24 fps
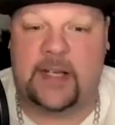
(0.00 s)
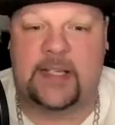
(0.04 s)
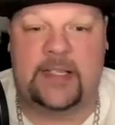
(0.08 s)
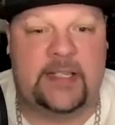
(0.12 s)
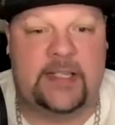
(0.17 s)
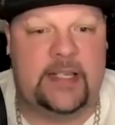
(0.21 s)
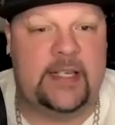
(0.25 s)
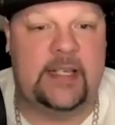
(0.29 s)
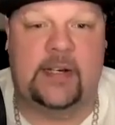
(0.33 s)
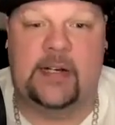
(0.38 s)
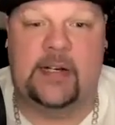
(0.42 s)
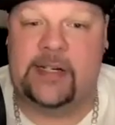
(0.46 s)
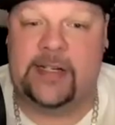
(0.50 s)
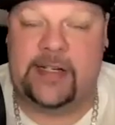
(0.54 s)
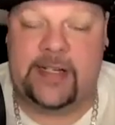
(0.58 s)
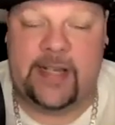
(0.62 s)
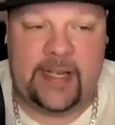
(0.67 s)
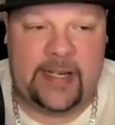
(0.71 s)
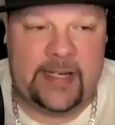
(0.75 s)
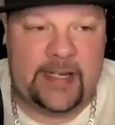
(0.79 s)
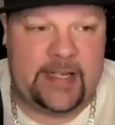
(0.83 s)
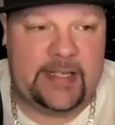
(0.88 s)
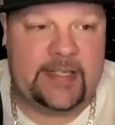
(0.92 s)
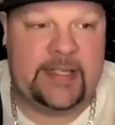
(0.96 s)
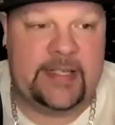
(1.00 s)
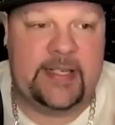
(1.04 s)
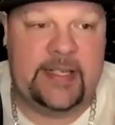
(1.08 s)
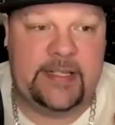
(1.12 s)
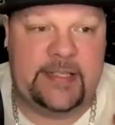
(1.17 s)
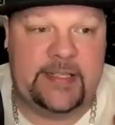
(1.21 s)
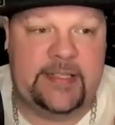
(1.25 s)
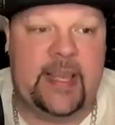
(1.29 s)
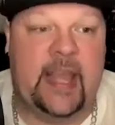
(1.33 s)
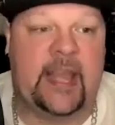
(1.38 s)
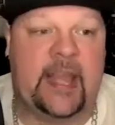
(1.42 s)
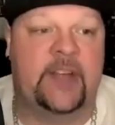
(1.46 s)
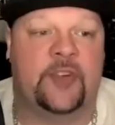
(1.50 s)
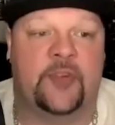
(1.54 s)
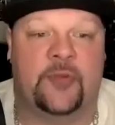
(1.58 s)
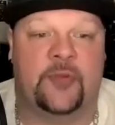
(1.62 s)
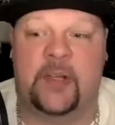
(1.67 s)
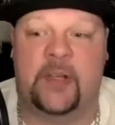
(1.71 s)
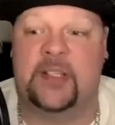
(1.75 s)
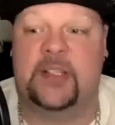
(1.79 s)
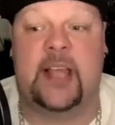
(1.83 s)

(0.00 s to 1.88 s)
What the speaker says: is he on, and is he dangerous?